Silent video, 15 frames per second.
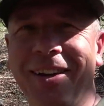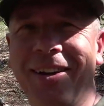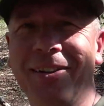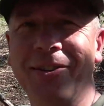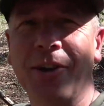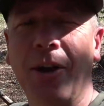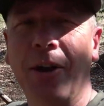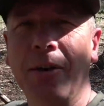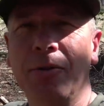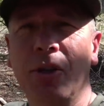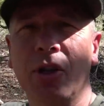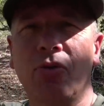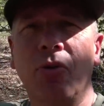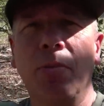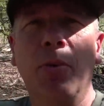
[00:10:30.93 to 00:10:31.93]
So I'm
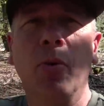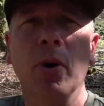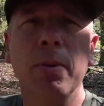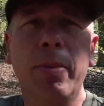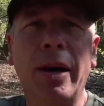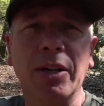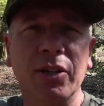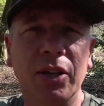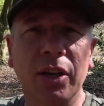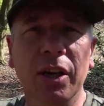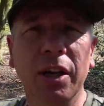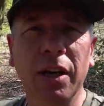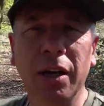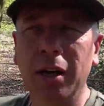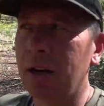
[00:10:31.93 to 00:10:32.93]
just reporting back to
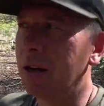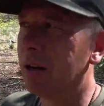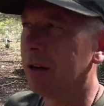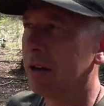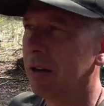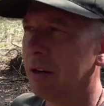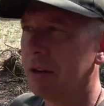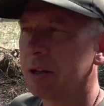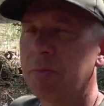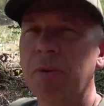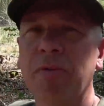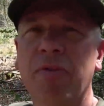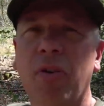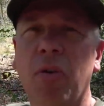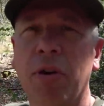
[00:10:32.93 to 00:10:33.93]
you. It's
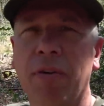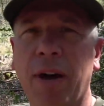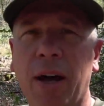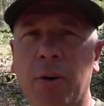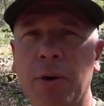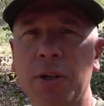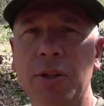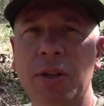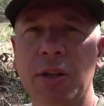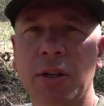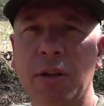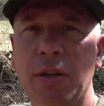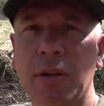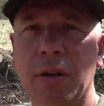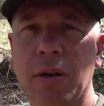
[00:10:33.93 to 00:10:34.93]
been 5 hours
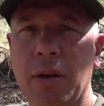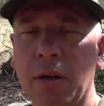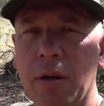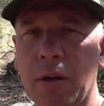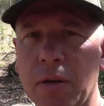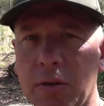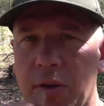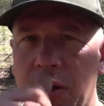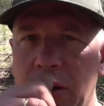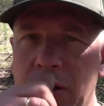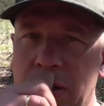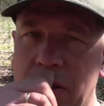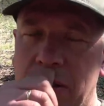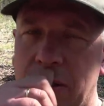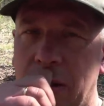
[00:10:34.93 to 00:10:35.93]

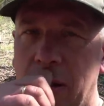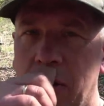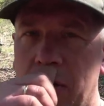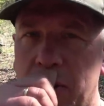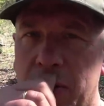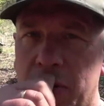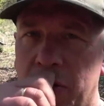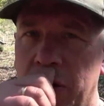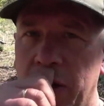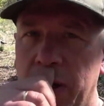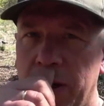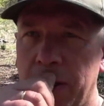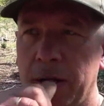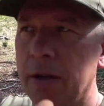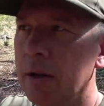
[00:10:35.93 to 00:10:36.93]
since the last drink